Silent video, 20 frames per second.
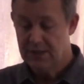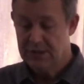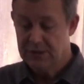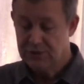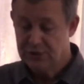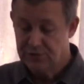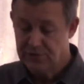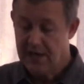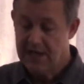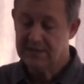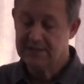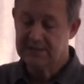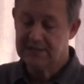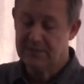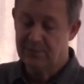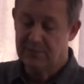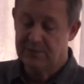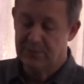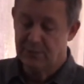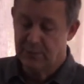Trust
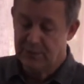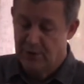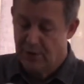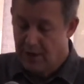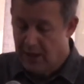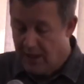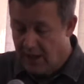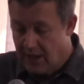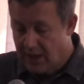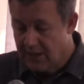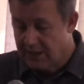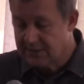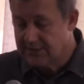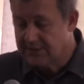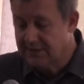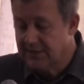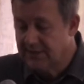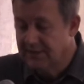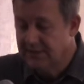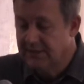Him with all your heart,
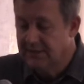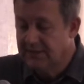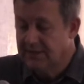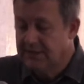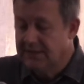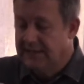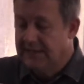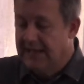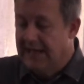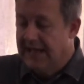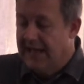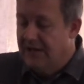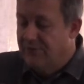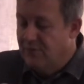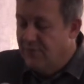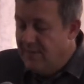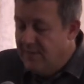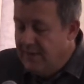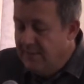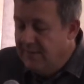and
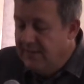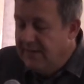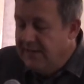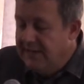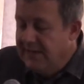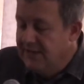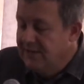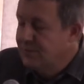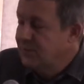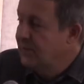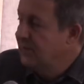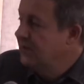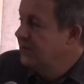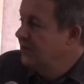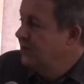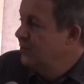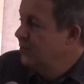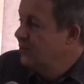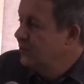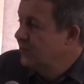remember He is with
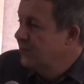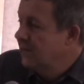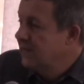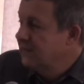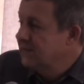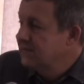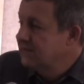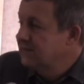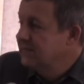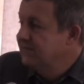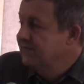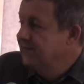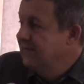you always.